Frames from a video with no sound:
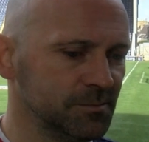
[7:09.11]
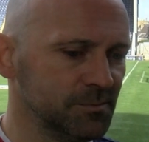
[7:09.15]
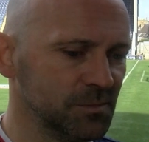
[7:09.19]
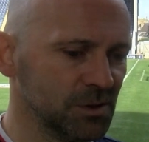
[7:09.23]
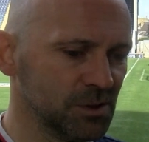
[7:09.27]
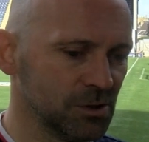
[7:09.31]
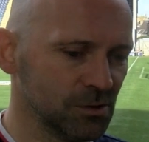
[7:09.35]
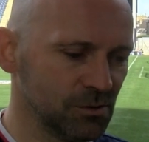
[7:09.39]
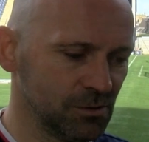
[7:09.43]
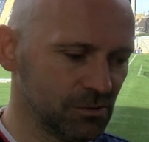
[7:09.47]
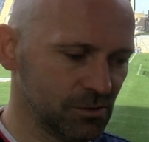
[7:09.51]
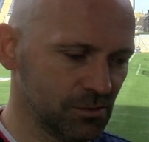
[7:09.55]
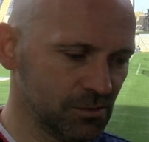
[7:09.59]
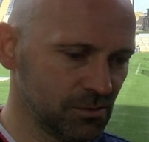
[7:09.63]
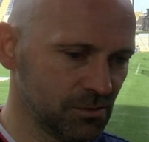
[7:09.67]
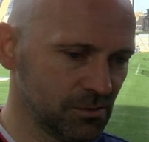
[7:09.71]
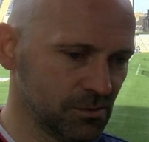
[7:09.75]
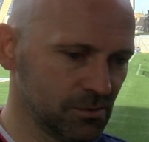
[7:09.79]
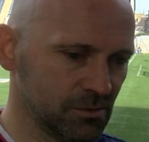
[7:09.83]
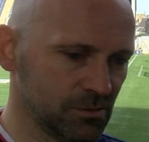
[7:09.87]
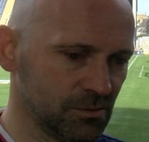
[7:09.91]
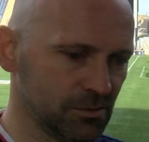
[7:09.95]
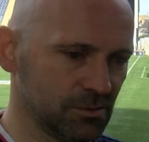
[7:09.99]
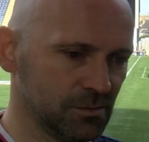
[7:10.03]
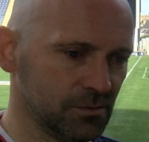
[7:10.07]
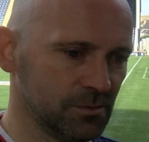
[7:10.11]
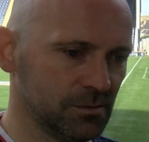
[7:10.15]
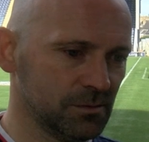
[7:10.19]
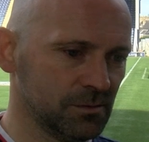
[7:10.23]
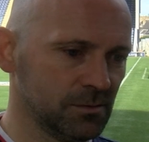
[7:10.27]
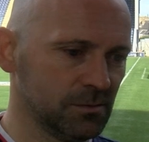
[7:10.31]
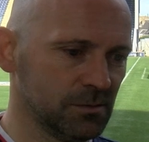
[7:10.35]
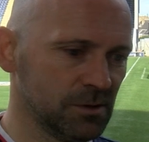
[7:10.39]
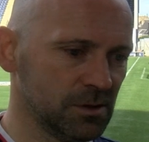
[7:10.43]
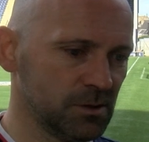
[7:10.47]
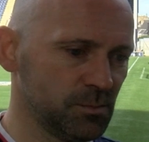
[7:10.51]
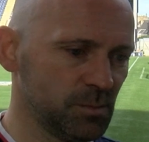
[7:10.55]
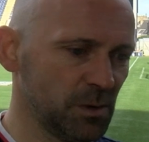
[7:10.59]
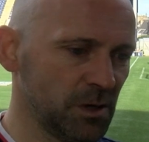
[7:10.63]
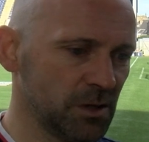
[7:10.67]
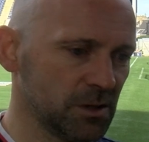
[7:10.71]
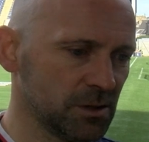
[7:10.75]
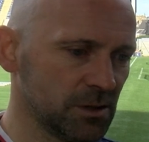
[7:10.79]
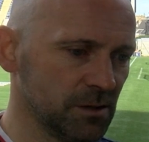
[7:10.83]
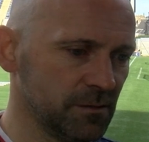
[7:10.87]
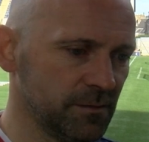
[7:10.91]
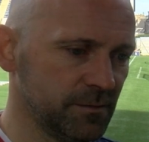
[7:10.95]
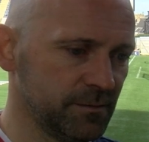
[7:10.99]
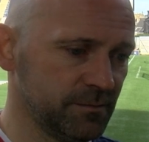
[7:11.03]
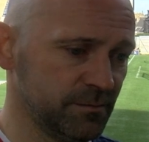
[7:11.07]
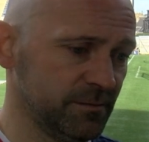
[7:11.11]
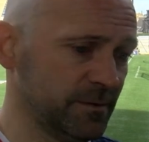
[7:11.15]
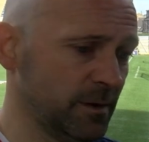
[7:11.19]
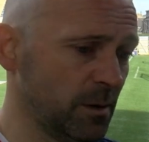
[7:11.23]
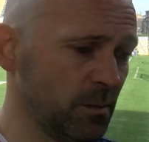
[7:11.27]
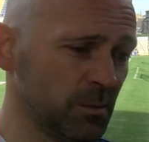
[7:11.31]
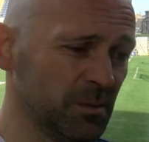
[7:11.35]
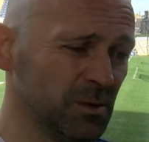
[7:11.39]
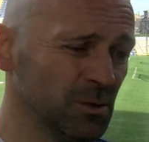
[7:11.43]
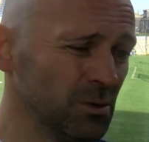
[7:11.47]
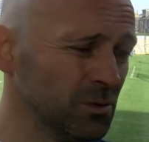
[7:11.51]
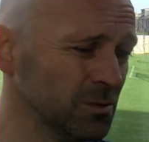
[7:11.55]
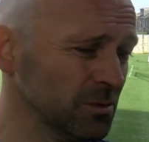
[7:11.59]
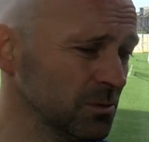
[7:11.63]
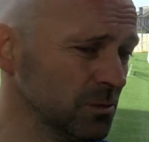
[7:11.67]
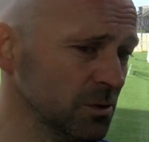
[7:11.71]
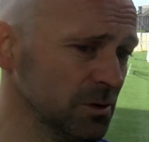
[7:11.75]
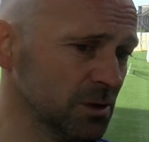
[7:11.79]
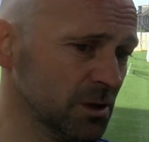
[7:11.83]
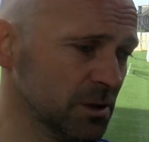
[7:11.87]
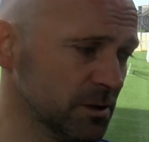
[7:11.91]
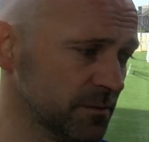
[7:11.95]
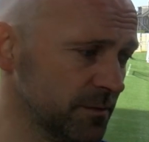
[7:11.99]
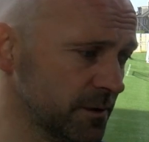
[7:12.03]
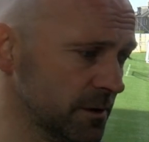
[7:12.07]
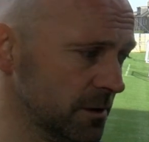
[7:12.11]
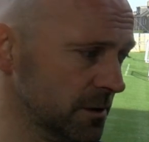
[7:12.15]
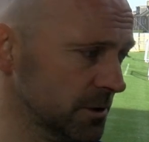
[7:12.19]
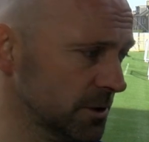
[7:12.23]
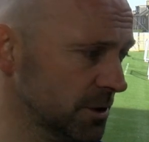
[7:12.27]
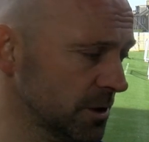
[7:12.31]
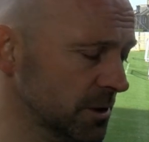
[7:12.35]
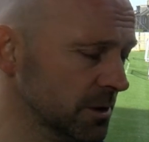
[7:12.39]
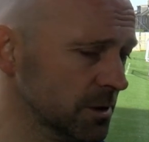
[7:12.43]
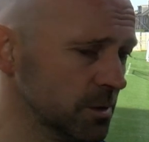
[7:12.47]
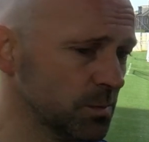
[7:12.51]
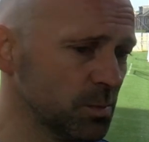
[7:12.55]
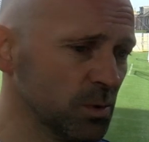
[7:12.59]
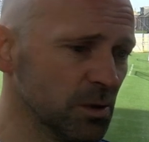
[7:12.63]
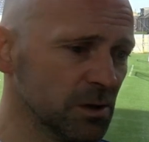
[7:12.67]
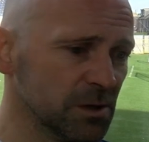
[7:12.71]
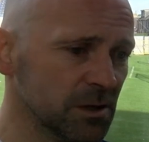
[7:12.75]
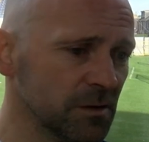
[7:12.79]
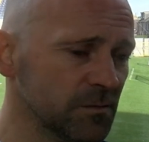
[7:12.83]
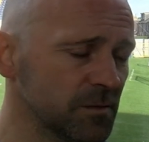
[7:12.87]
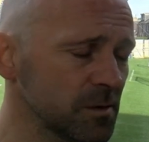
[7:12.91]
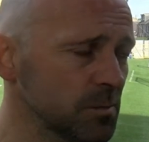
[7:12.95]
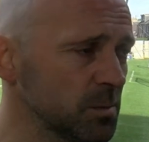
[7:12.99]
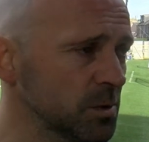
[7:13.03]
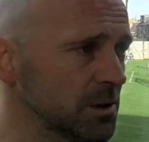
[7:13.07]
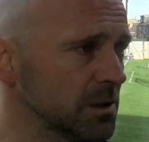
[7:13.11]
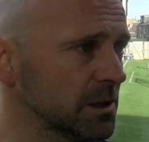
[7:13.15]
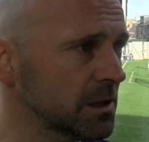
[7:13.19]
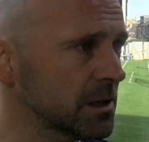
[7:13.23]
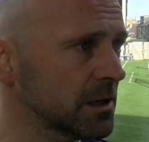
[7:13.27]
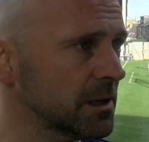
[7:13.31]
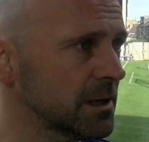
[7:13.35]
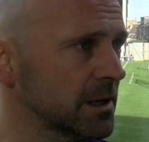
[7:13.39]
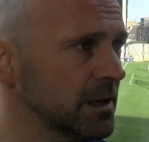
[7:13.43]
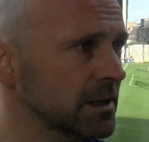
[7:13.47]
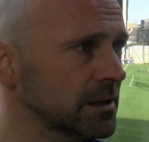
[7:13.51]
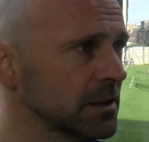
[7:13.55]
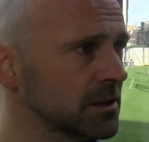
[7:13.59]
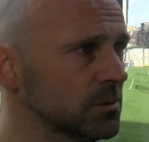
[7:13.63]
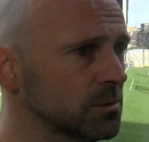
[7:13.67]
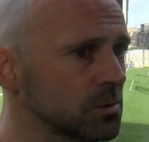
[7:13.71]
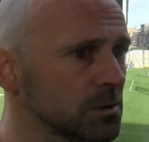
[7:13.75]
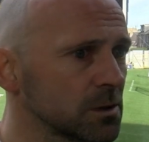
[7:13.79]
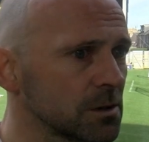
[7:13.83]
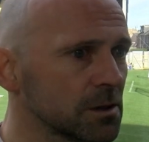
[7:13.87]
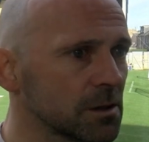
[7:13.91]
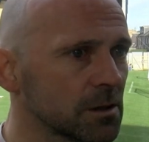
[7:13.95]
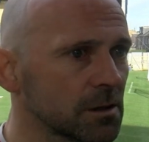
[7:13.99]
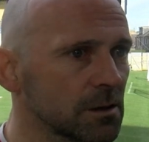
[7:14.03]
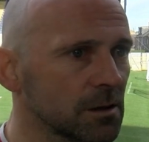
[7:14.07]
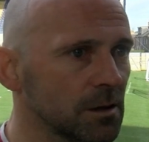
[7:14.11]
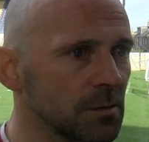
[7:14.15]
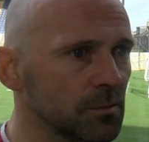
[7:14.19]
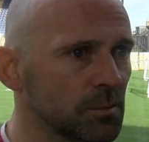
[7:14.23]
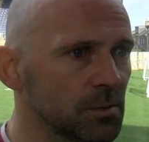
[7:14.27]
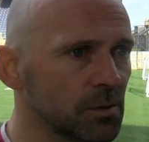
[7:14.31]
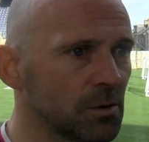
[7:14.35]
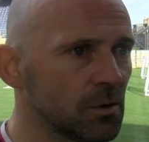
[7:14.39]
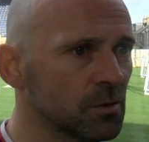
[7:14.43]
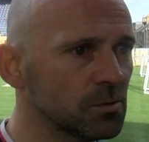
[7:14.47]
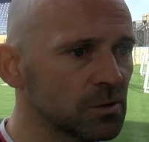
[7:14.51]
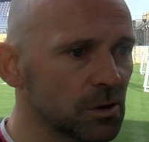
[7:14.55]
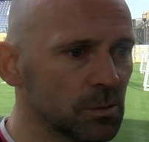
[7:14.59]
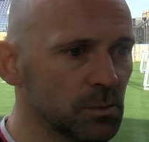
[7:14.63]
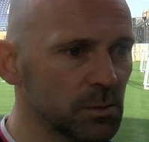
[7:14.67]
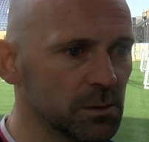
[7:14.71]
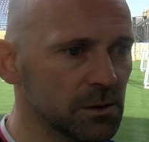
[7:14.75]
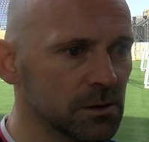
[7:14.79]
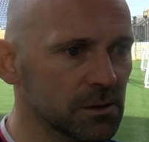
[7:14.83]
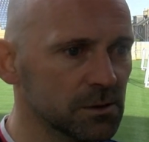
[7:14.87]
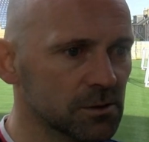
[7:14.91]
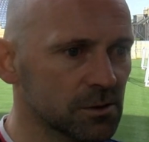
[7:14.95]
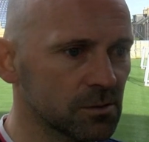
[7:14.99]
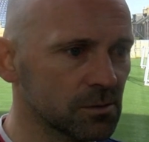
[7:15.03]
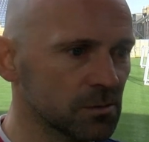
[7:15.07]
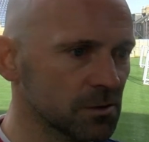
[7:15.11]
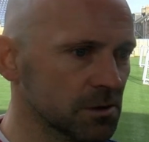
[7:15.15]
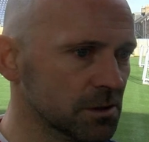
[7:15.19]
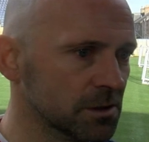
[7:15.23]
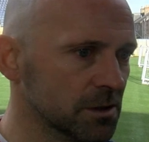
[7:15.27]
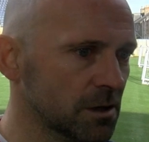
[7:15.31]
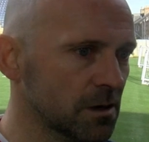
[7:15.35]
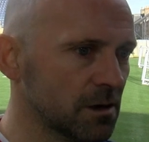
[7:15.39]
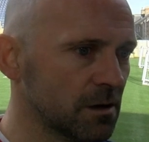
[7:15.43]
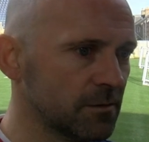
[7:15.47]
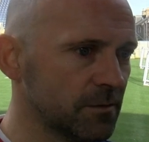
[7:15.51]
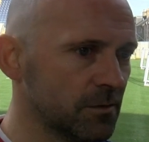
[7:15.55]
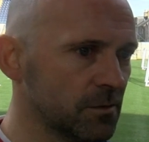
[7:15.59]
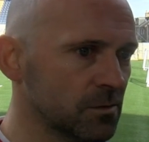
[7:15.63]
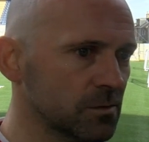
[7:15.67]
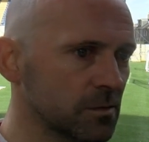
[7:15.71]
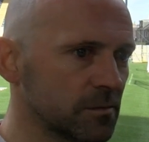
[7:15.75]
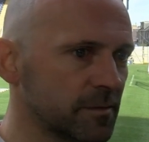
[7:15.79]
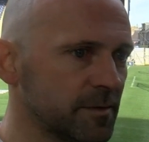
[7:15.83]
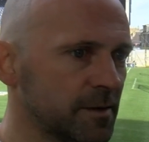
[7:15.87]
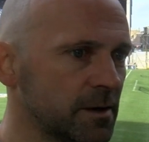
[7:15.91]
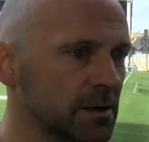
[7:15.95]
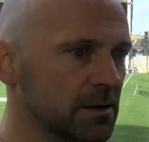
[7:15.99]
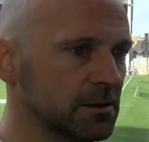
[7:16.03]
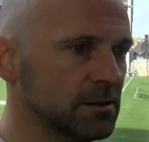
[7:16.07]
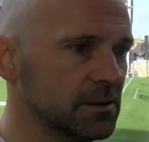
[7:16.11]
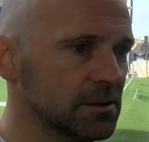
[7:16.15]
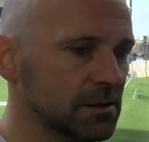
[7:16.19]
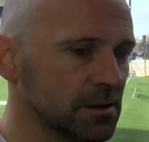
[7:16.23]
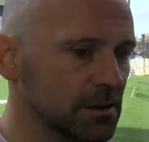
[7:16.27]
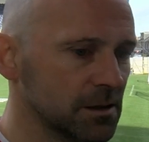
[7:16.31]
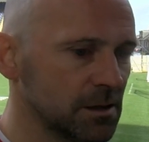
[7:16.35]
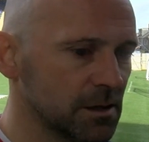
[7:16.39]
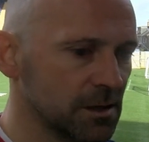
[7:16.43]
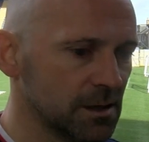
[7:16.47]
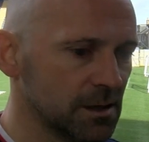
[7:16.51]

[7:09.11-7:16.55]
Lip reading: So, especially, not just for us younger boys, everybody connected with the club, all the players, all the staff, all the fans.